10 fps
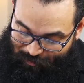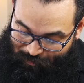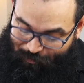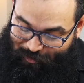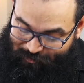
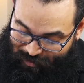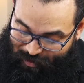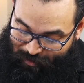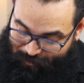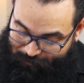Noah's
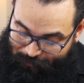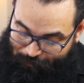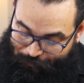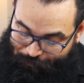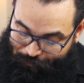days.
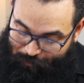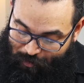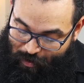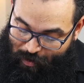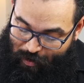
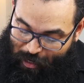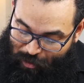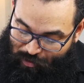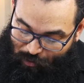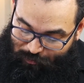
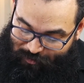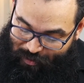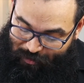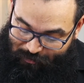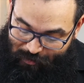In those
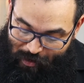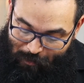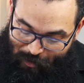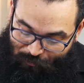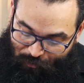days,
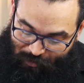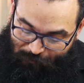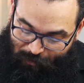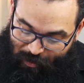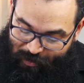before
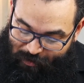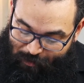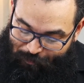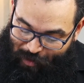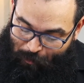the
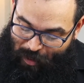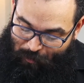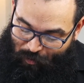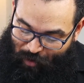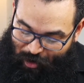flood, the
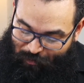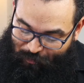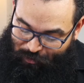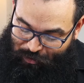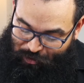people
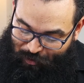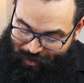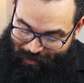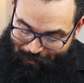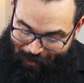were
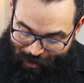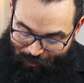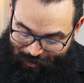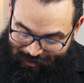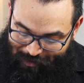joining
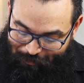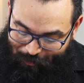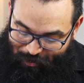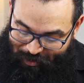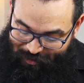banquets
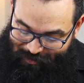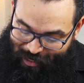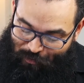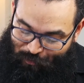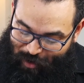and
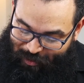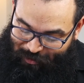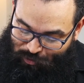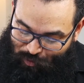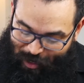parties and
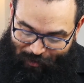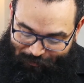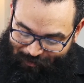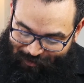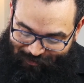weddings right
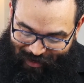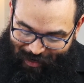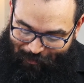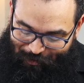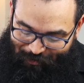after the
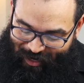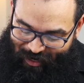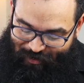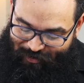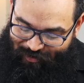time Noah
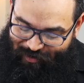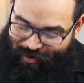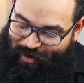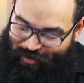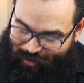
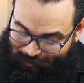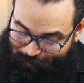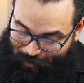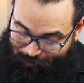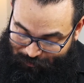entered his
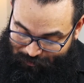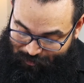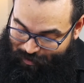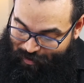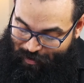boat.